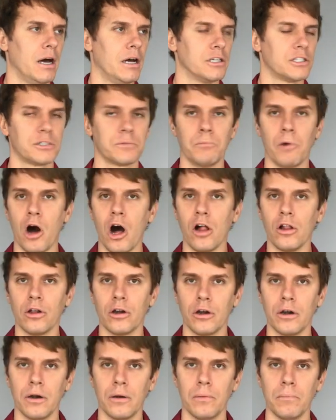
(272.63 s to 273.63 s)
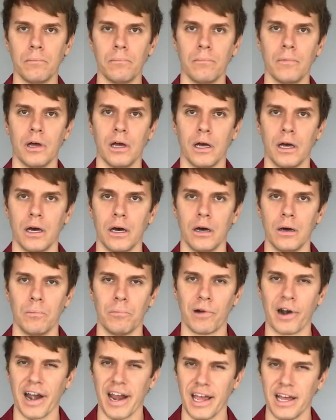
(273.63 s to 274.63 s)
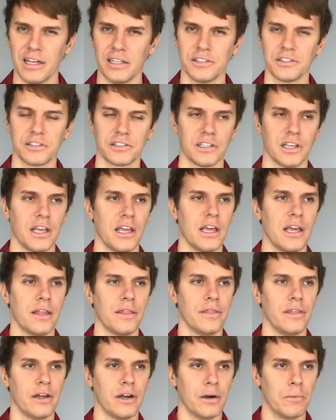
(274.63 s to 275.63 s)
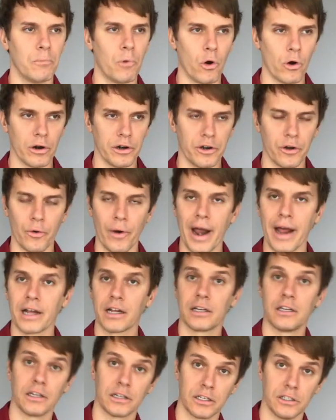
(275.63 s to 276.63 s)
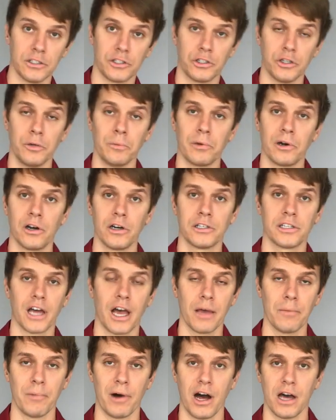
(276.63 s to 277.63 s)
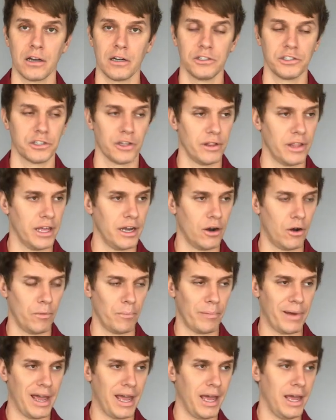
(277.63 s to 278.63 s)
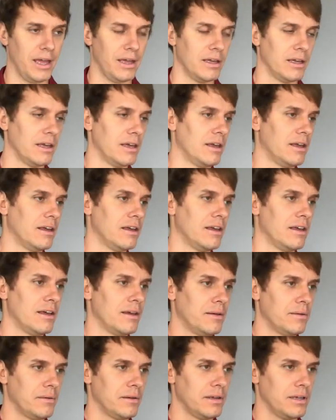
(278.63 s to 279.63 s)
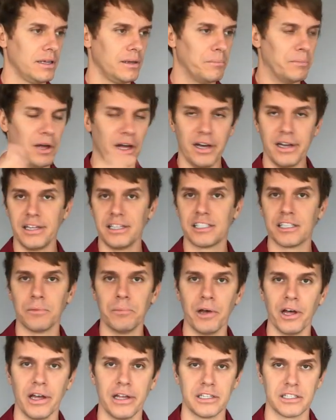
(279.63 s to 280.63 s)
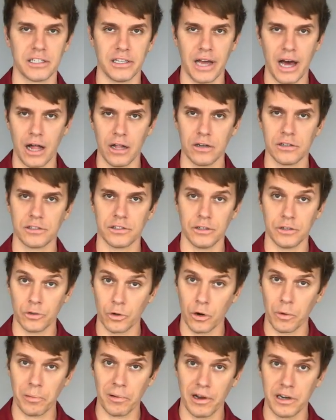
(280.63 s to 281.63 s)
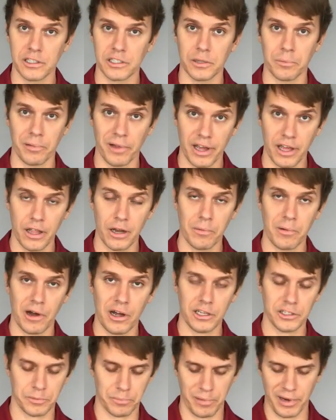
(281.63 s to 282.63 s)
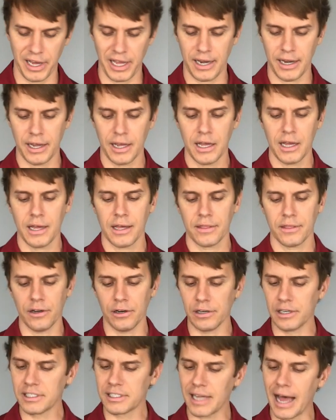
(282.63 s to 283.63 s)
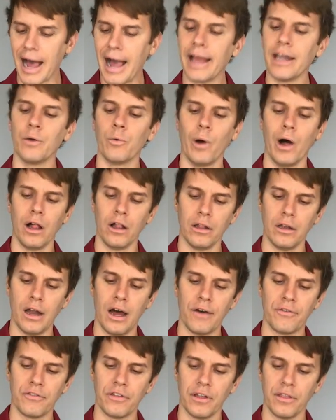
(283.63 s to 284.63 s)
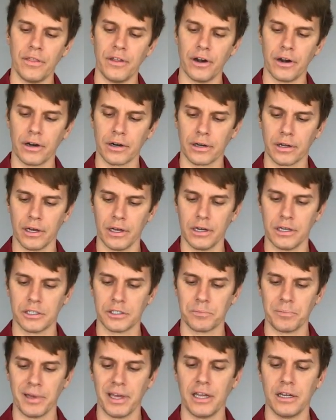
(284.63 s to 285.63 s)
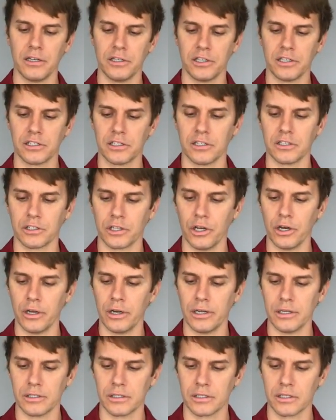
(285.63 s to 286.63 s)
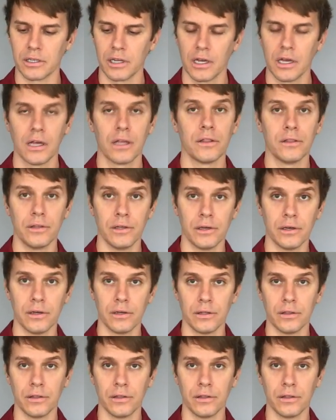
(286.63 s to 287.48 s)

smaller brands that are more direct to consumer type models, so they don't pay millions and millions of dollars to tour players to play their balls, but they're designed well enough that they're going to spin just as good as the